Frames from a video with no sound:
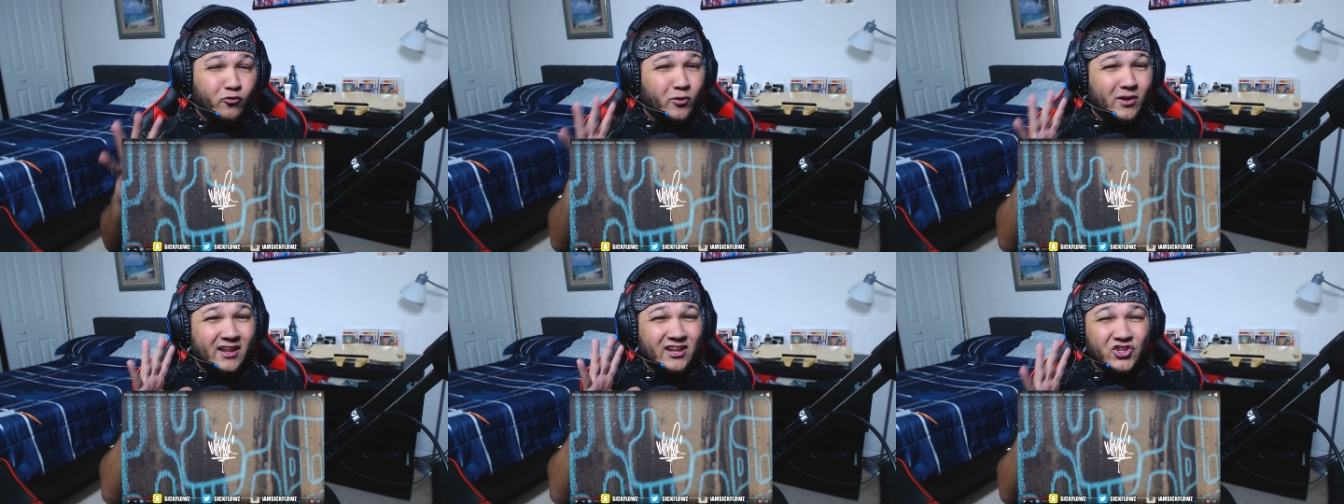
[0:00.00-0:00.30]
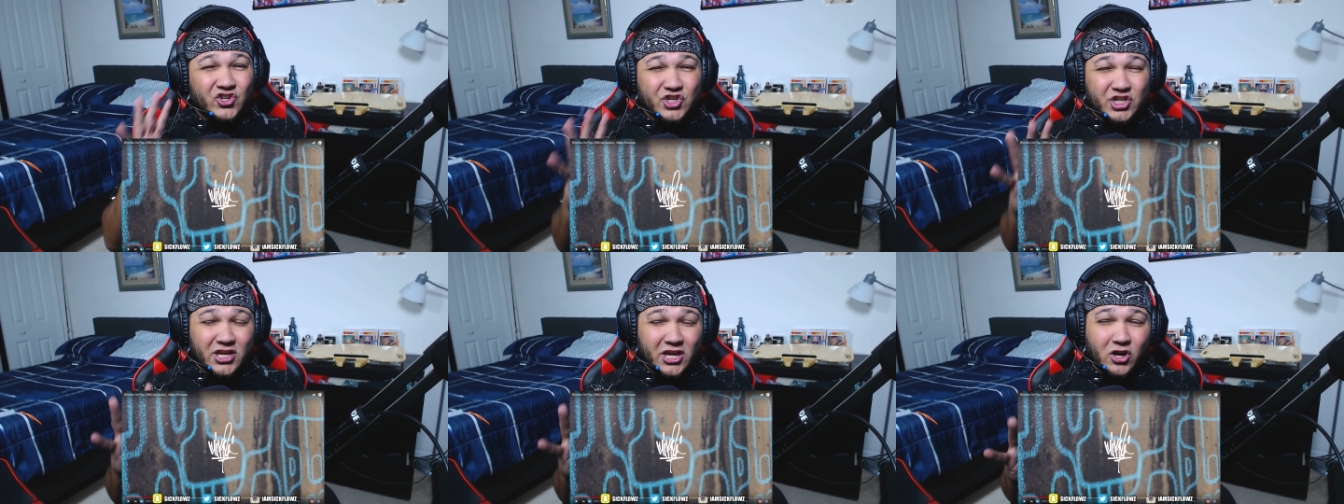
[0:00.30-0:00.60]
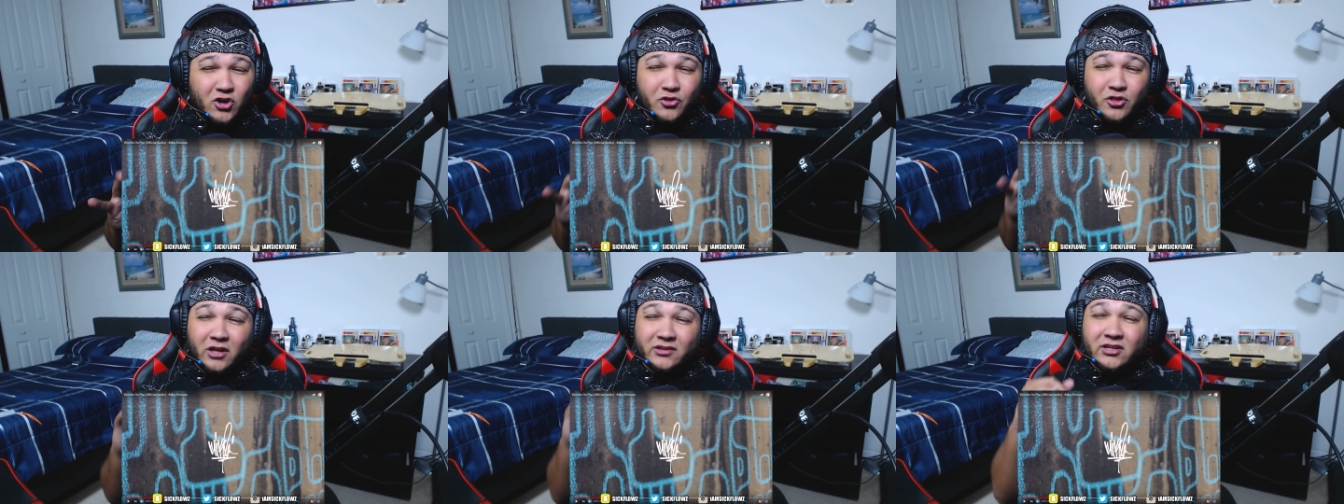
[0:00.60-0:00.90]
really
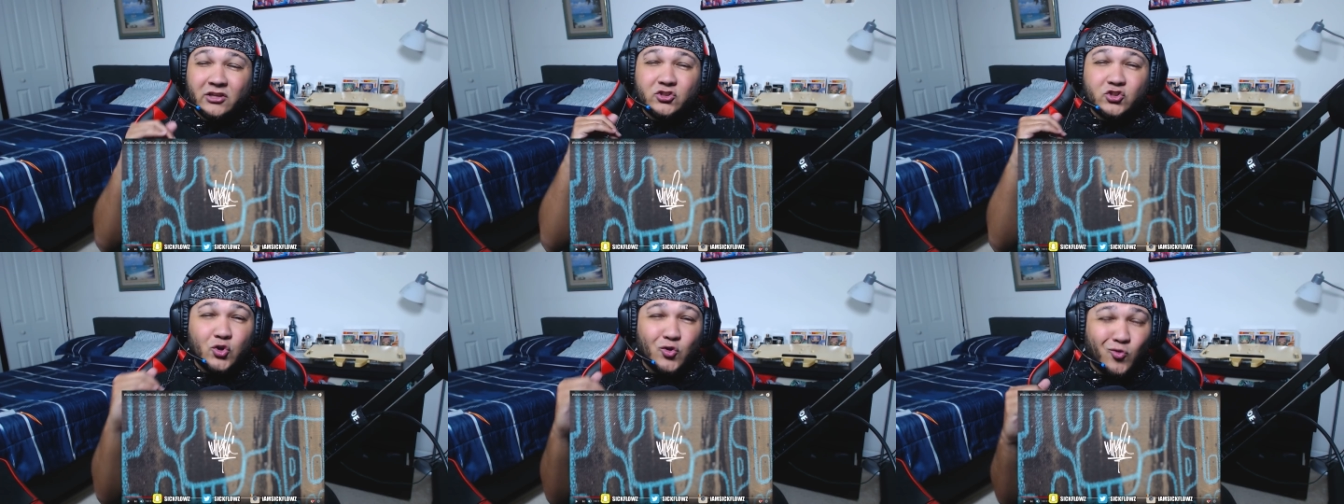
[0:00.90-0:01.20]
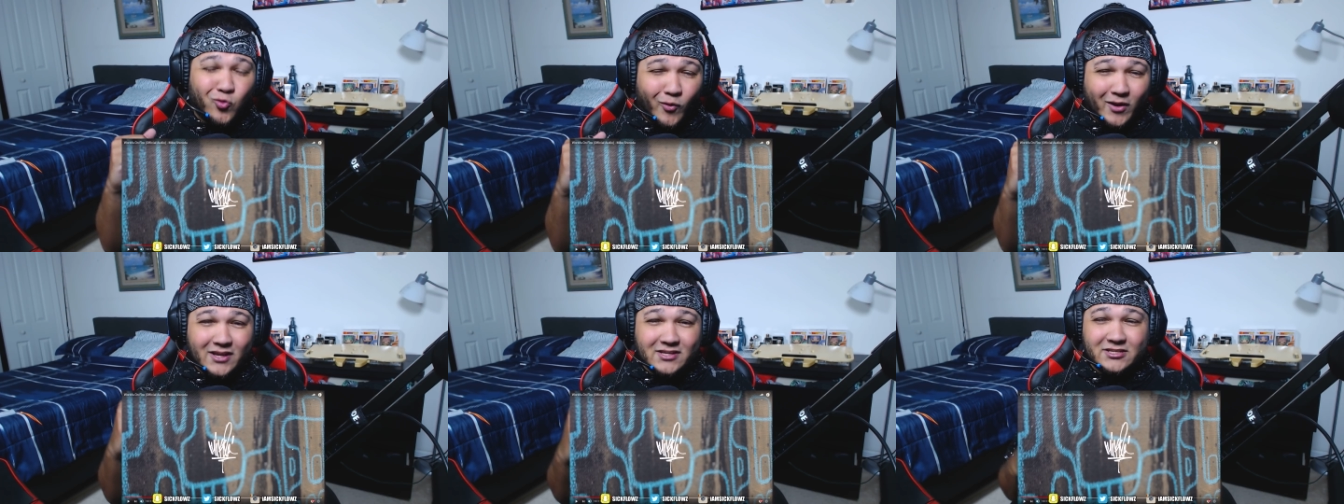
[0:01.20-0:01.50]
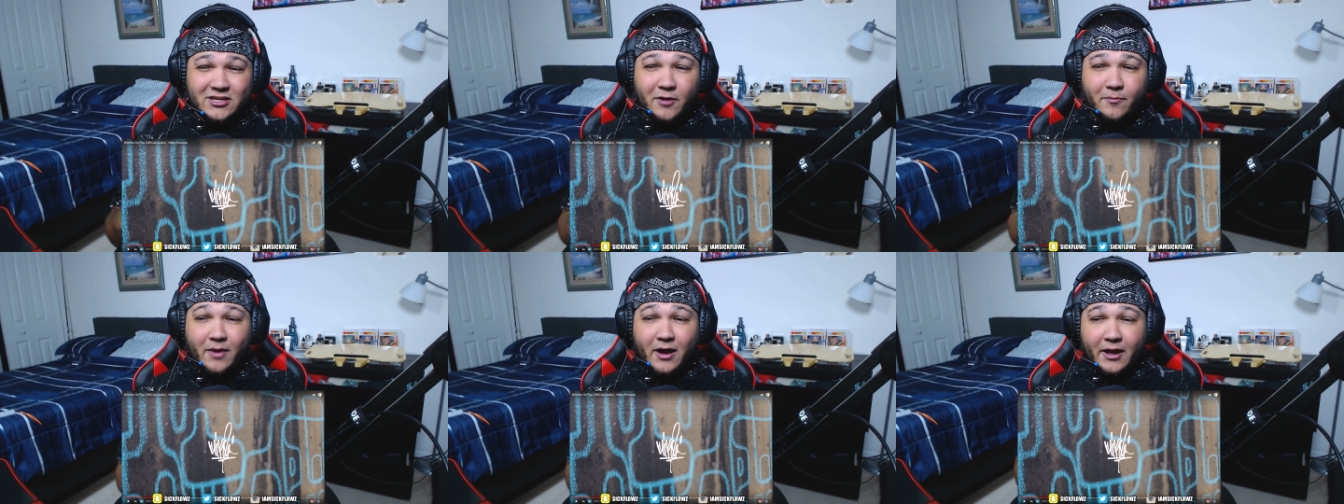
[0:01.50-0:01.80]
chill, nothing too
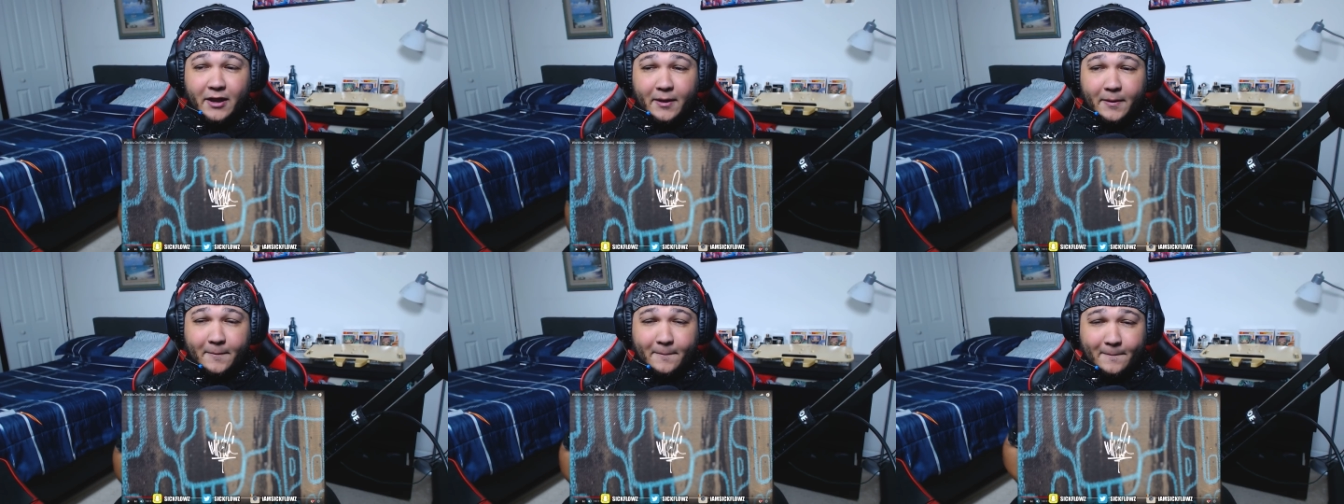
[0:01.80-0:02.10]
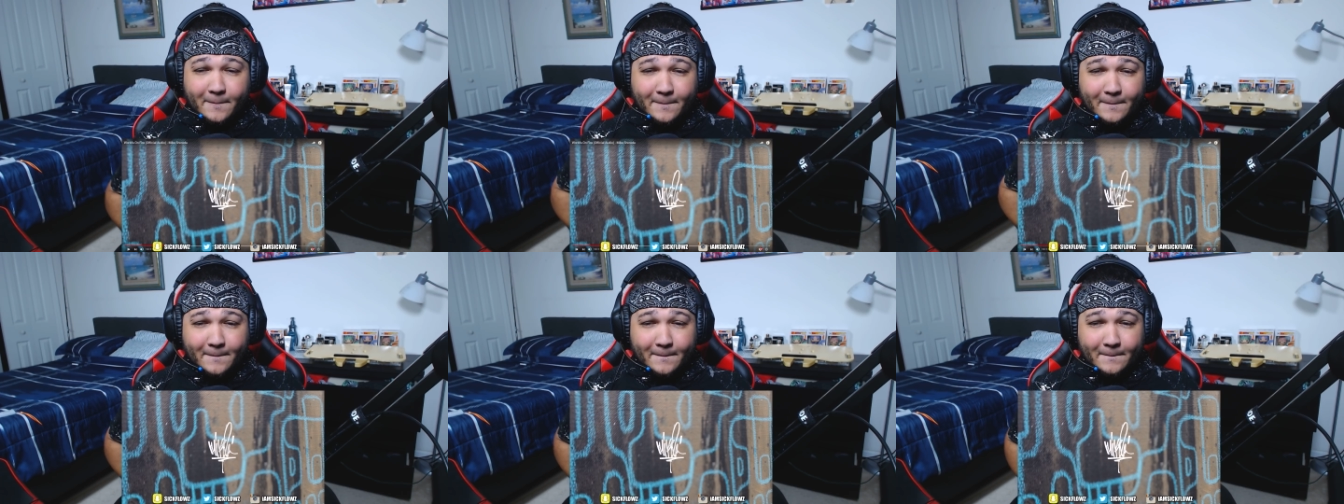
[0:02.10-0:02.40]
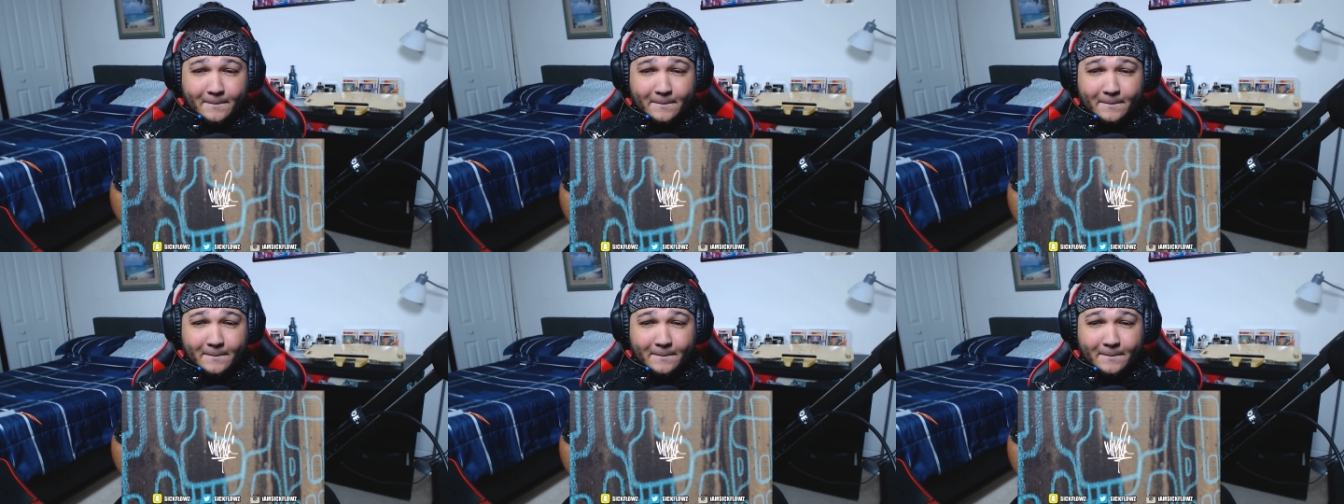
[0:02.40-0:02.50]
crazy about it. I